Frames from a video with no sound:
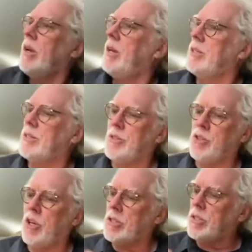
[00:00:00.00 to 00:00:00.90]
It's
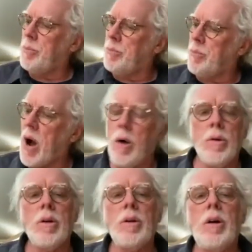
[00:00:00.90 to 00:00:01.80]
just the
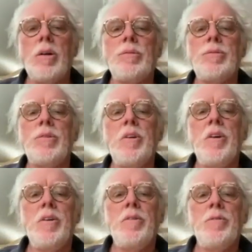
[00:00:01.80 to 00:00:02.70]
power of
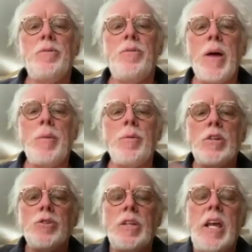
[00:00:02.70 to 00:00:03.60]

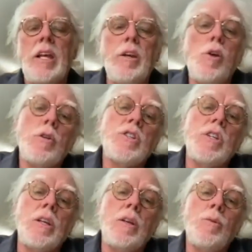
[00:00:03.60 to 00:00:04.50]
vibration
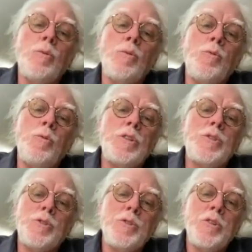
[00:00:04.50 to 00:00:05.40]
energy,
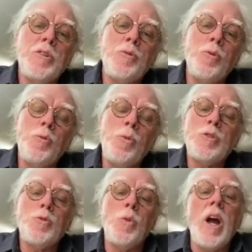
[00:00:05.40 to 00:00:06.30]
which
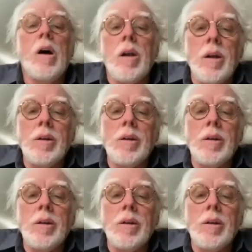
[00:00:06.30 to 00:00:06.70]
which we are.